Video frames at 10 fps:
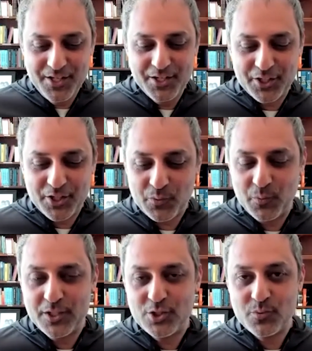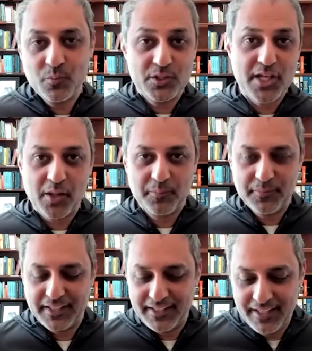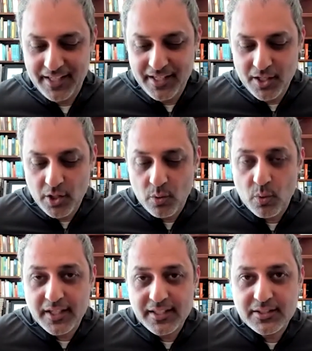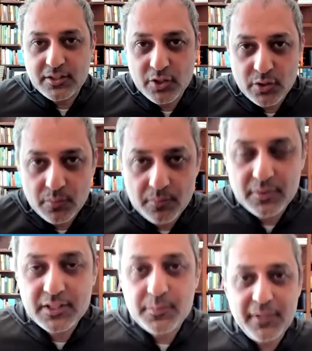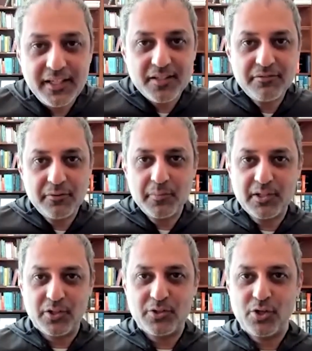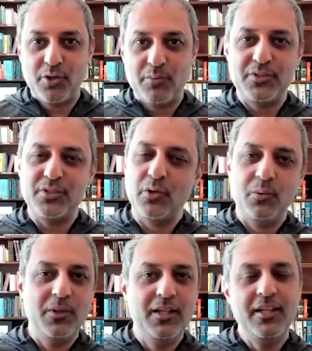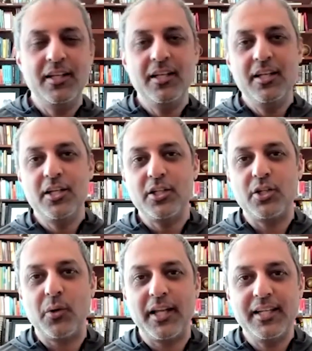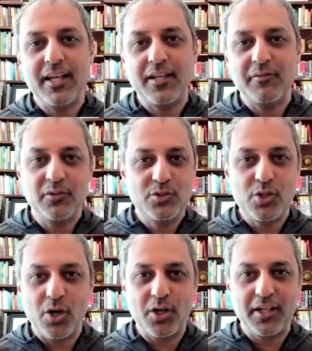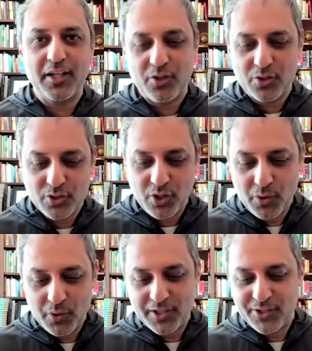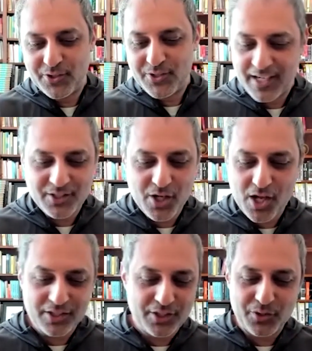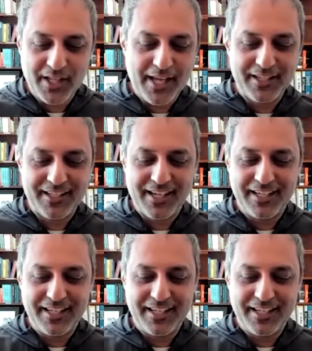which helped me. One is to speak in familiar terms. So, any kind of jargon or slogan or tech talk, that